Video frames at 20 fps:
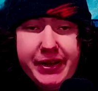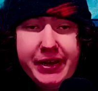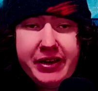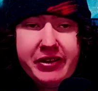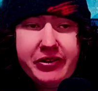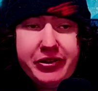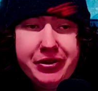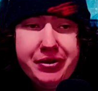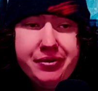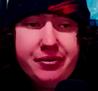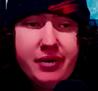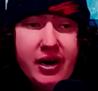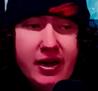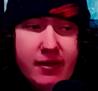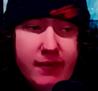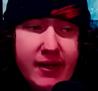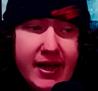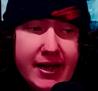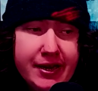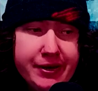think you could
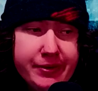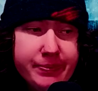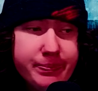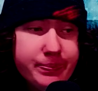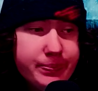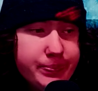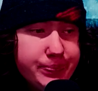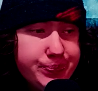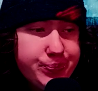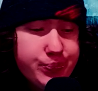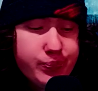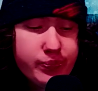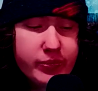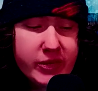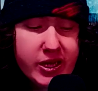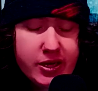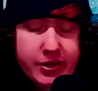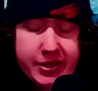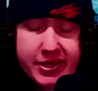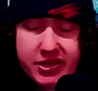do a lot
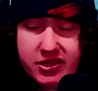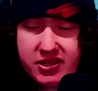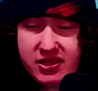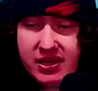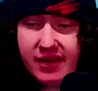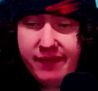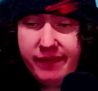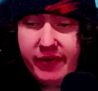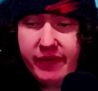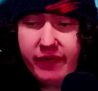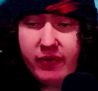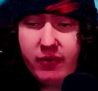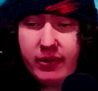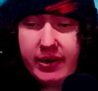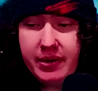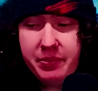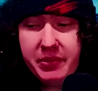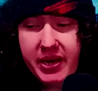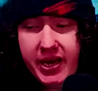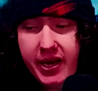of neat stuff
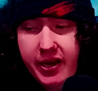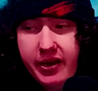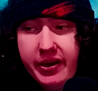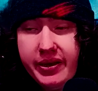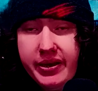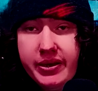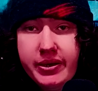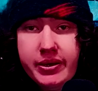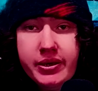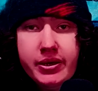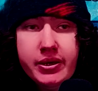with a remake.